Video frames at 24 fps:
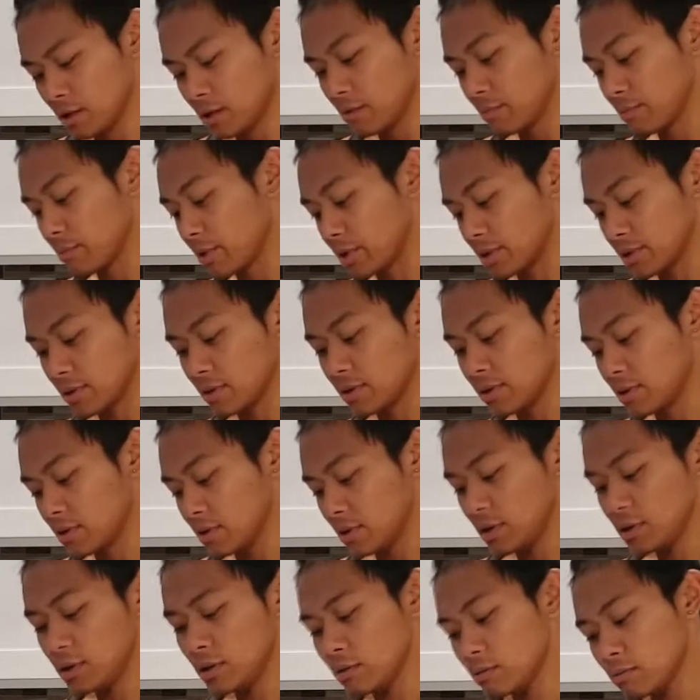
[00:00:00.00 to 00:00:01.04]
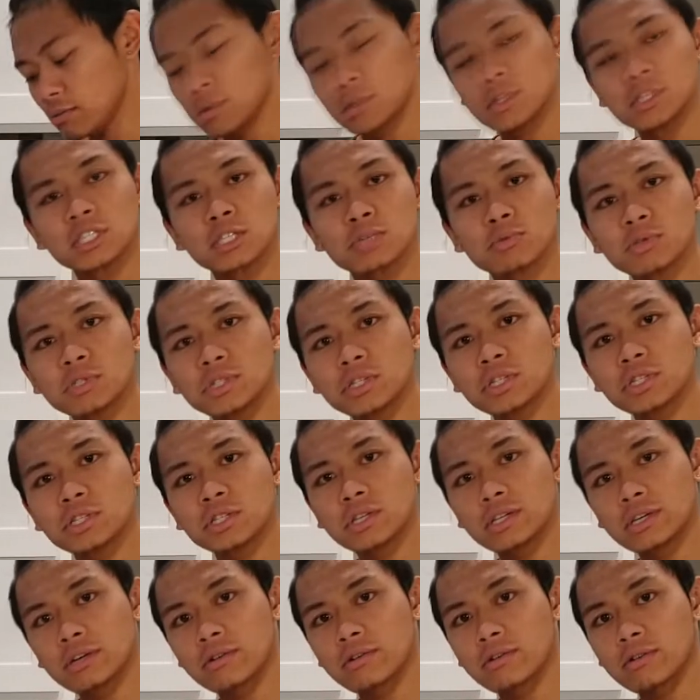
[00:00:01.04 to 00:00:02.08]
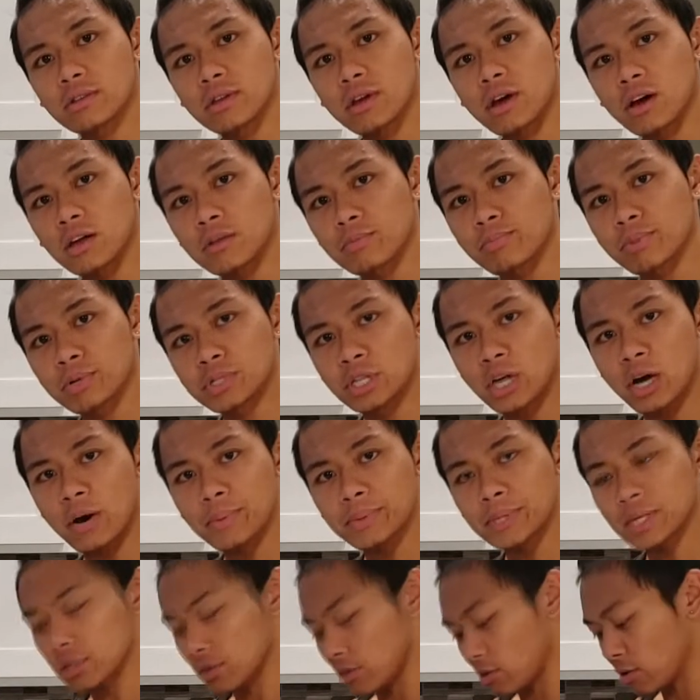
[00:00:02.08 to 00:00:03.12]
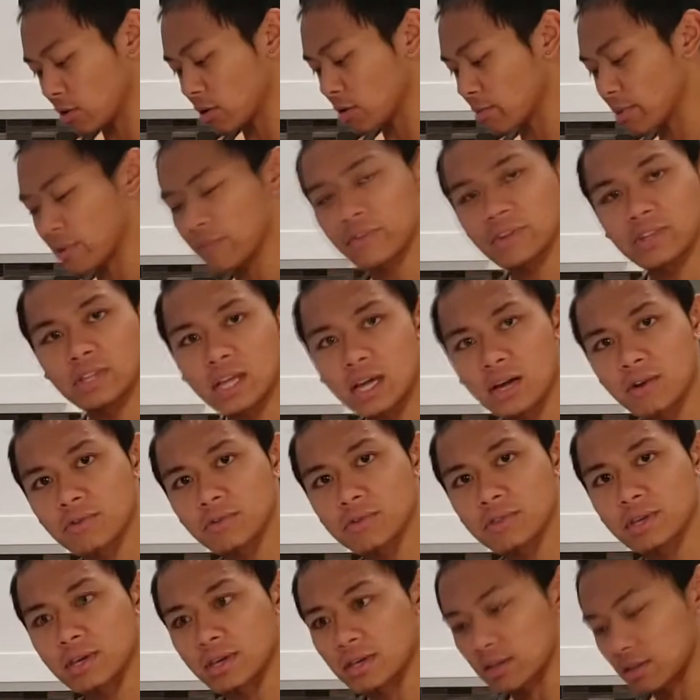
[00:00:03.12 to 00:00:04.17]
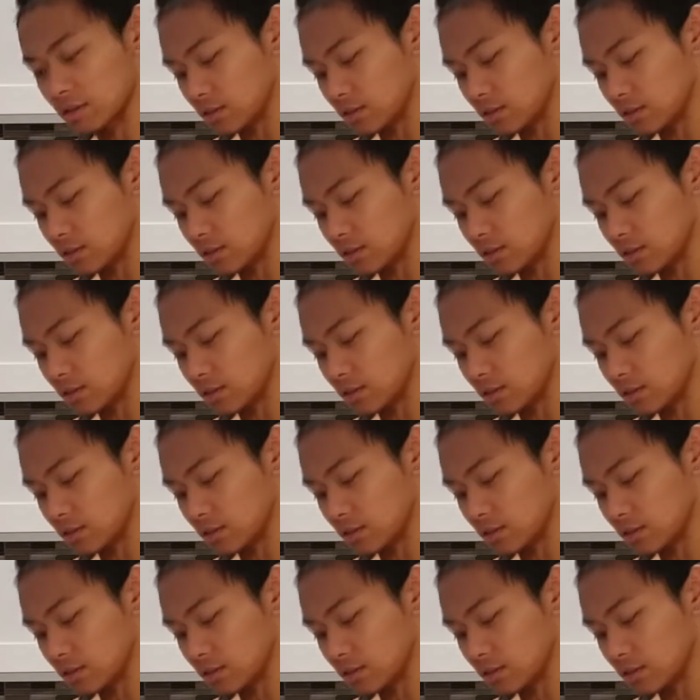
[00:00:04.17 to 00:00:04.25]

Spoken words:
But you know, switch it to your non-predominant arm every now and then.